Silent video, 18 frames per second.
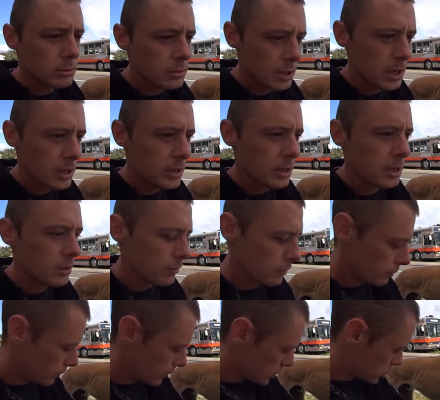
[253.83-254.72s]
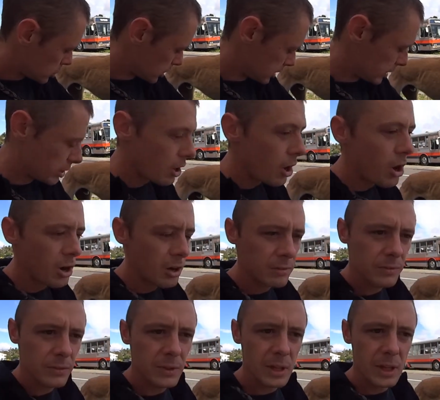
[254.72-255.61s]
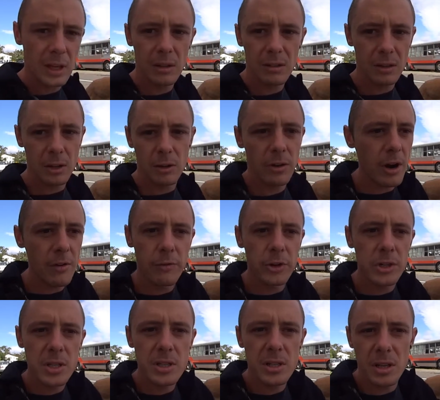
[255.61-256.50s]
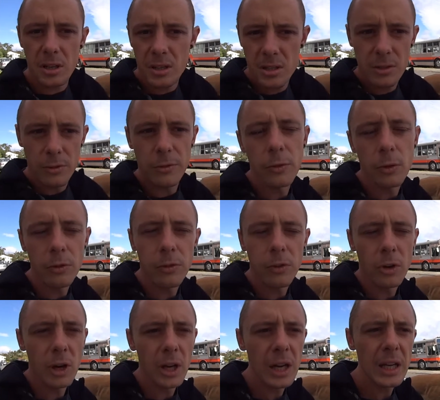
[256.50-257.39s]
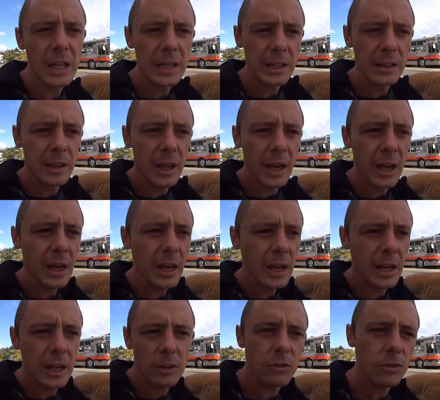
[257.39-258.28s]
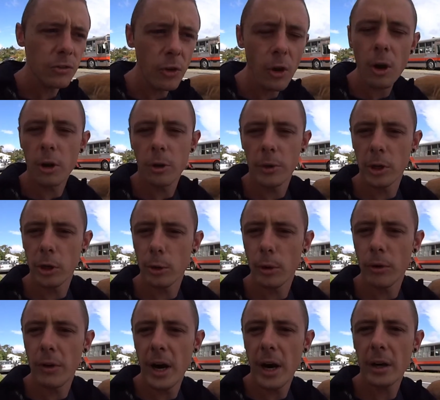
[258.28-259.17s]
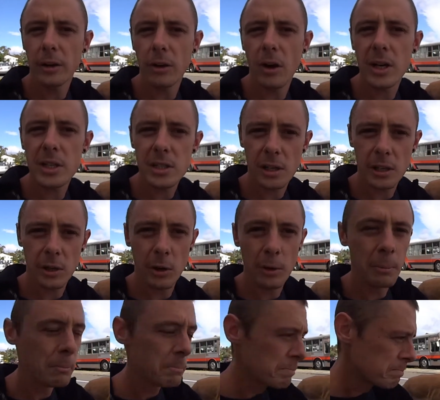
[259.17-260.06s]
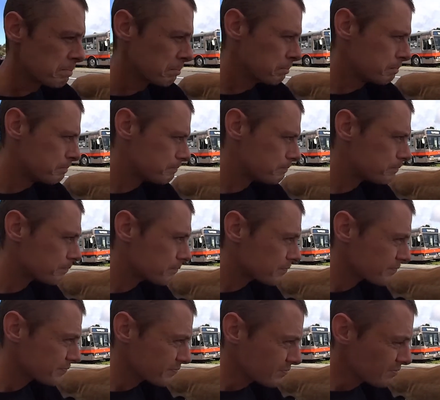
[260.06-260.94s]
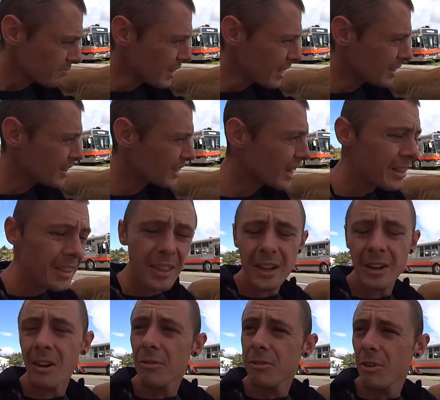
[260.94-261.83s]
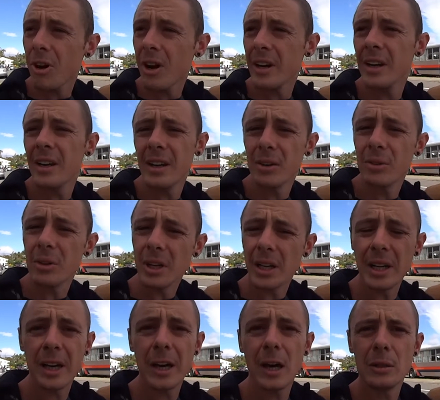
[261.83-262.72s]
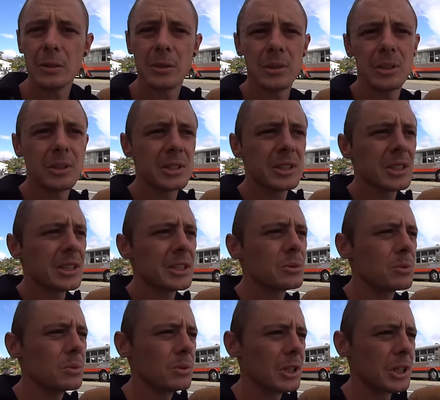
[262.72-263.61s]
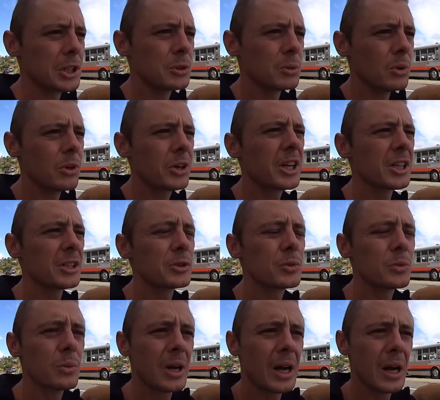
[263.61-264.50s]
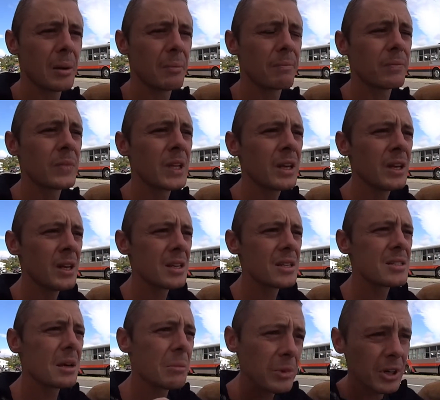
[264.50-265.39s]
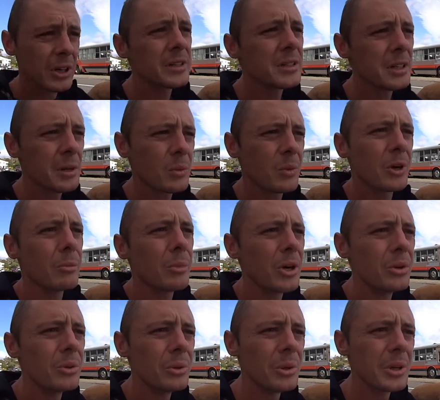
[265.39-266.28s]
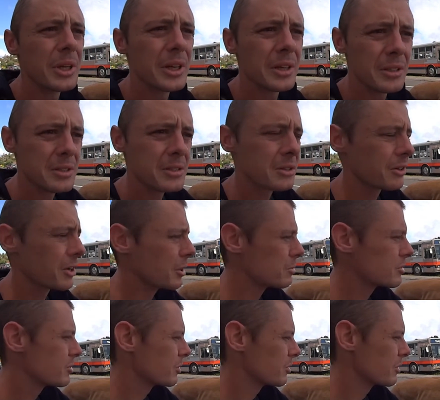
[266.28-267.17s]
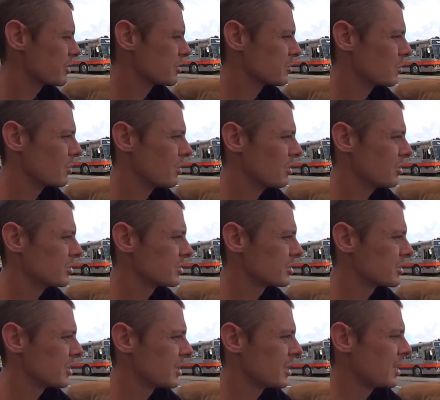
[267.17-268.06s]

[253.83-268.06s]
and then you've eventually got your average 6 to 4 foot lead that he's following you around nicely on. The other thing I find that really helps with loose leash walking is something I did in one of my earlier Instagram stories was